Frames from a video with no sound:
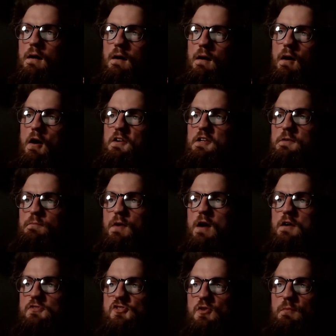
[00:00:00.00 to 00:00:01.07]
I did
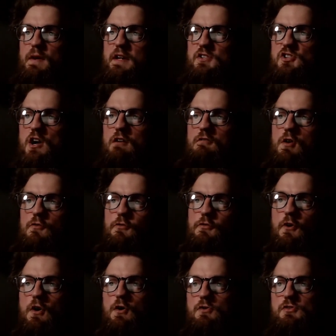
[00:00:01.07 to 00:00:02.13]
March on Manjaro
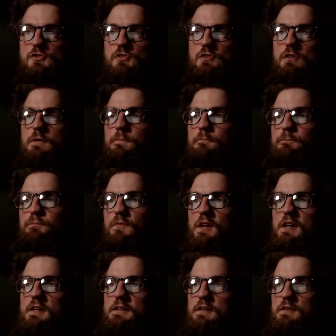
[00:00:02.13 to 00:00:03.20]
Fosh.
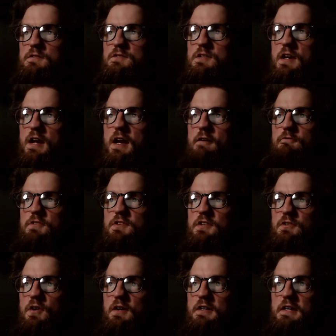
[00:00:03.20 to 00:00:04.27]
It does everything
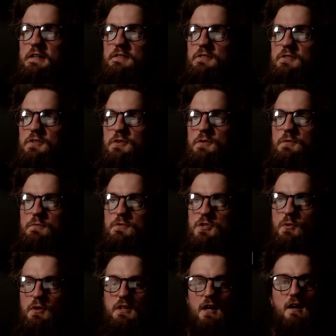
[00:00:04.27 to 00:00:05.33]
I need it to do, so
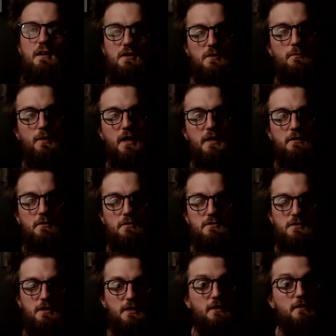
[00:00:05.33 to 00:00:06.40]
I can't complain, honestly.